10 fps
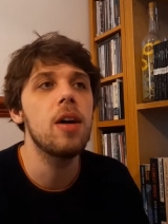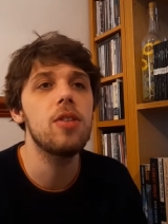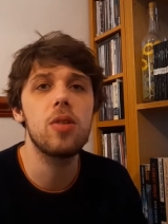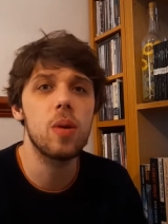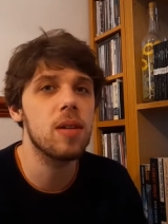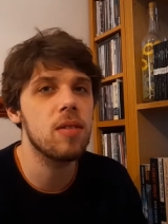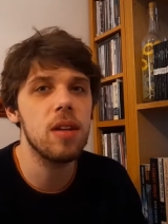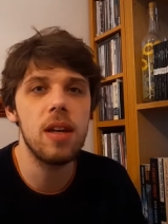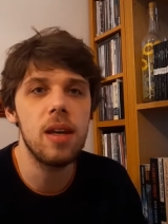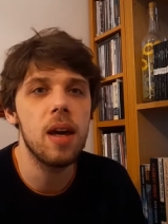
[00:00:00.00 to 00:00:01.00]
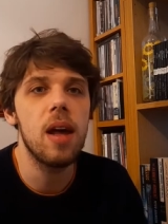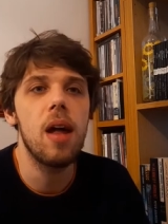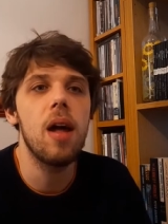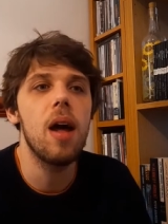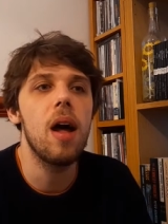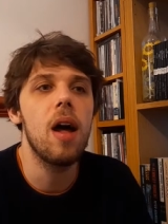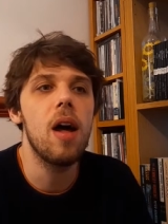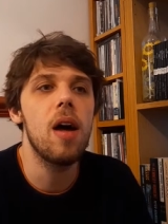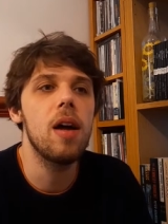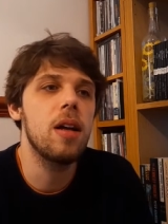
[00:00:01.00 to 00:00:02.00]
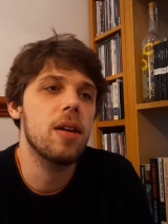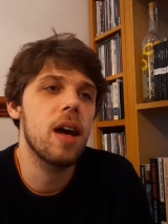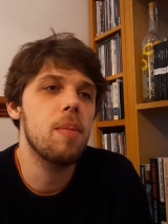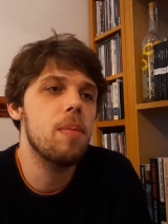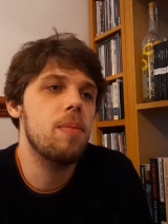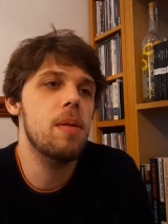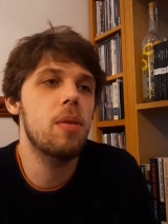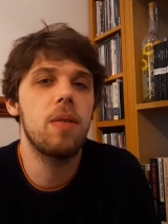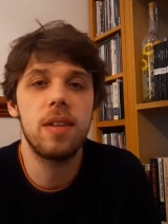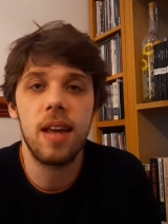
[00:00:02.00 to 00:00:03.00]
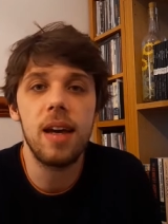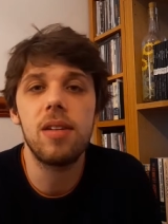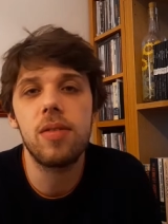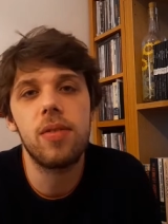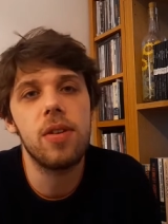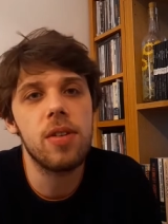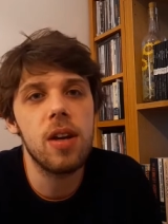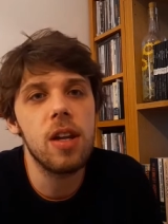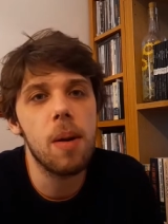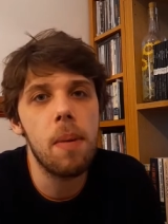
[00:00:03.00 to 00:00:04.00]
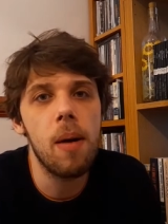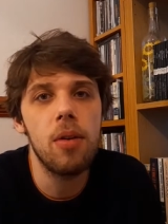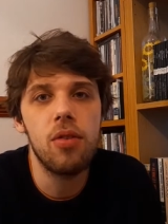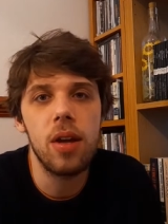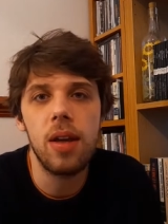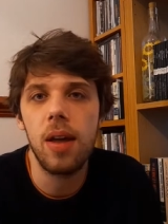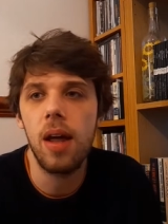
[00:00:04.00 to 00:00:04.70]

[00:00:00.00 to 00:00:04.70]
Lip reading: just so I can see, get a bit more of a taste for his earlier poetry,